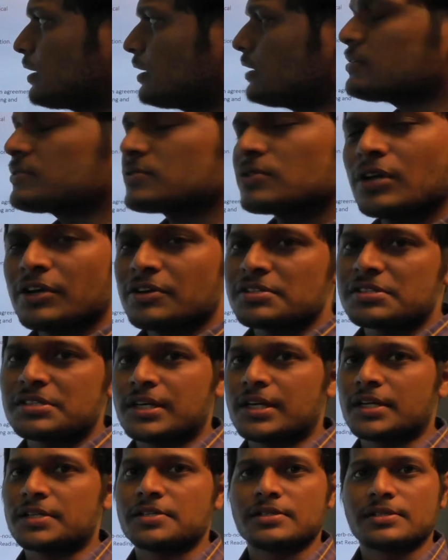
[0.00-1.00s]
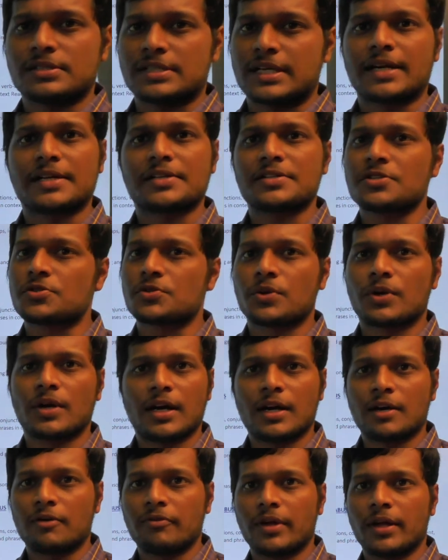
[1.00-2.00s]
so your strategy should
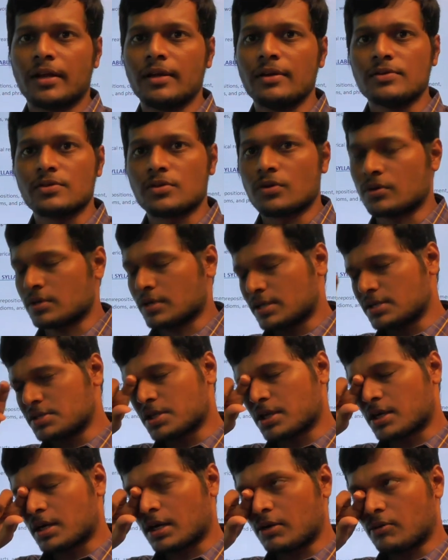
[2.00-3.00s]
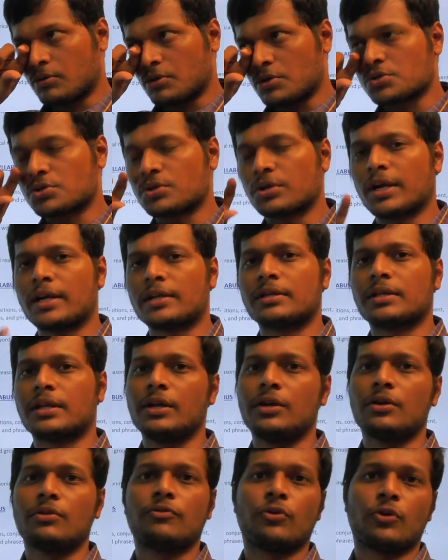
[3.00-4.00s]
not vary so in general we used to get 3
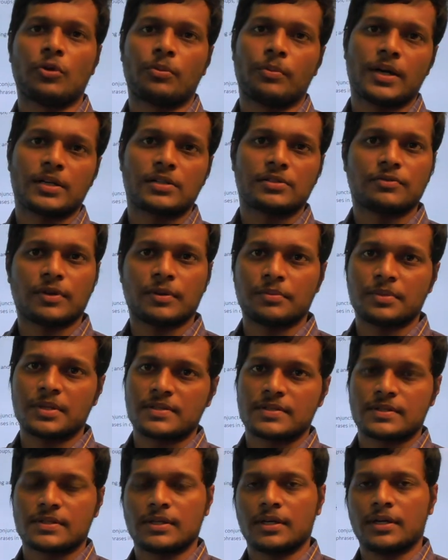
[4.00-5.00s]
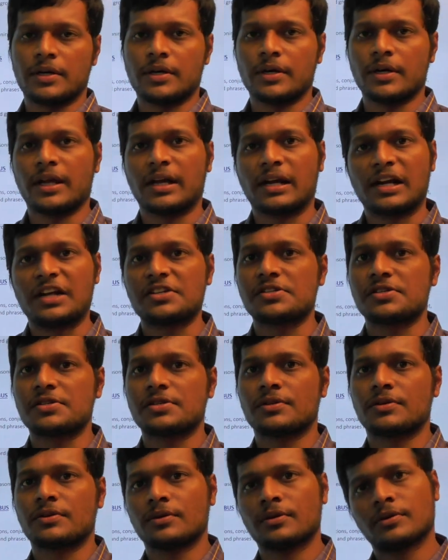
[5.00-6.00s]
to 4 marks from this uh, English
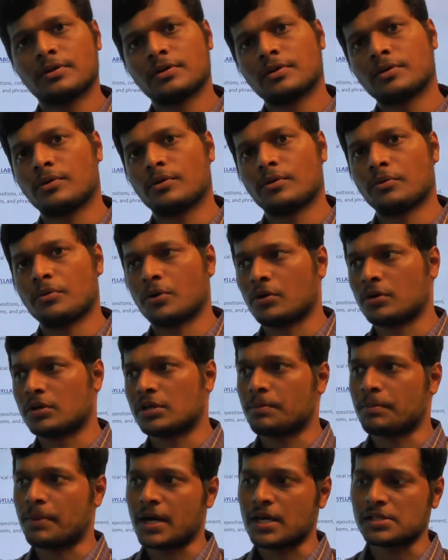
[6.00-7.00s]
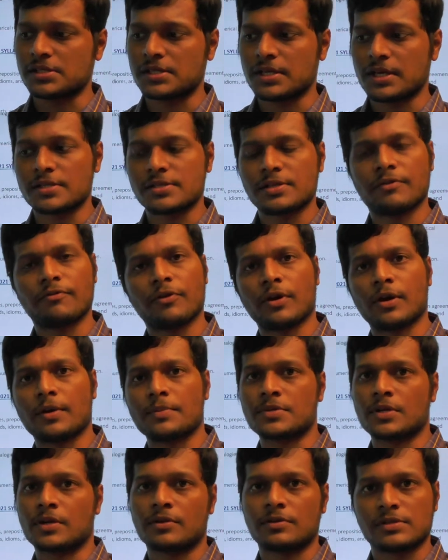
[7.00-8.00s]
over the past years if you
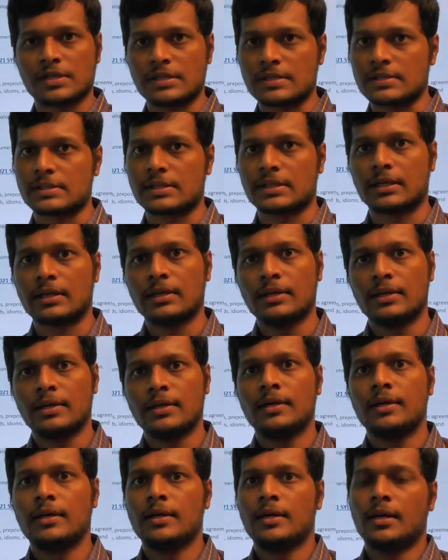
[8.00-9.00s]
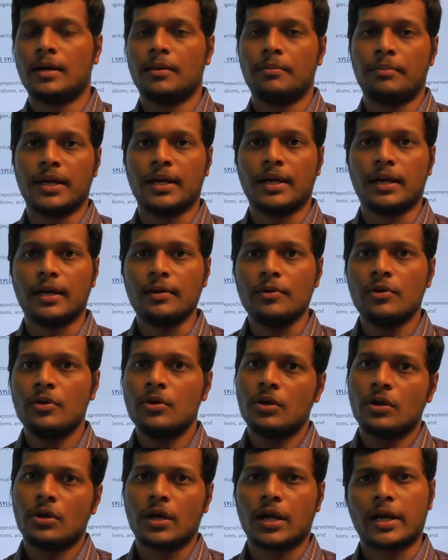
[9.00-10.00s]
observe since the beginning
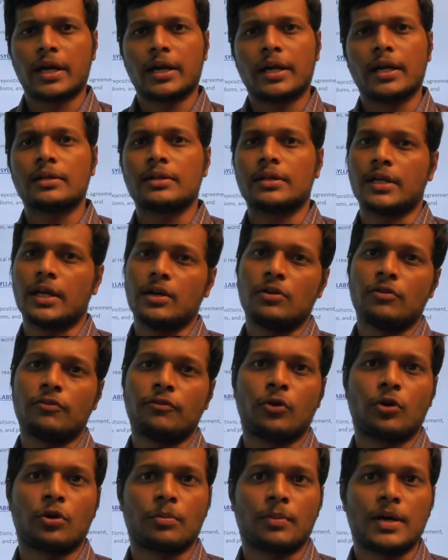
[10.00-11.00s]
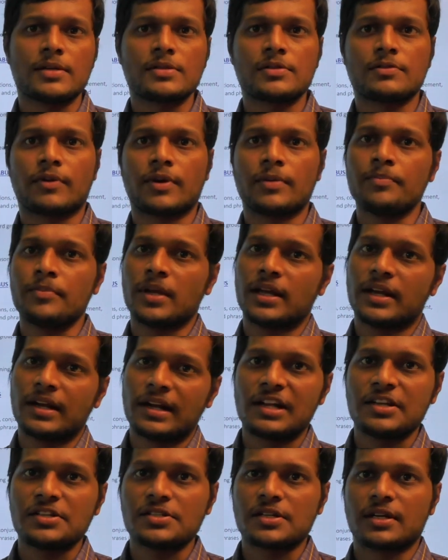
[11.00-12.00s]
you are getting 3 to 4 marks from
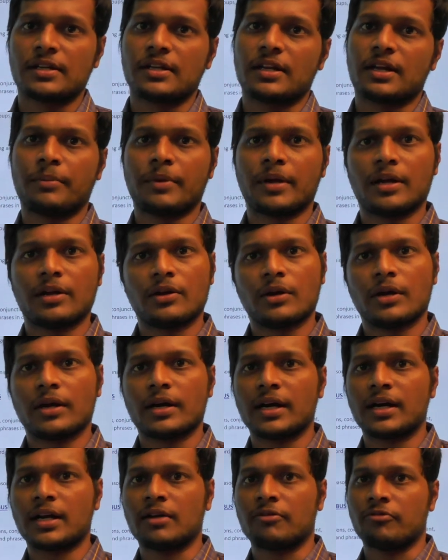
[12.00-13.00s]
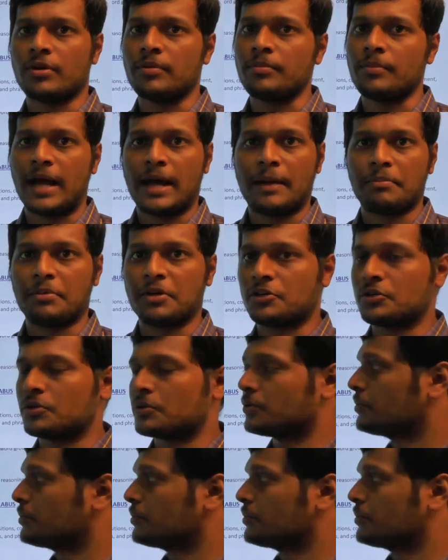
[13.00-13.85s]
English and the remaining you are getting from aptitude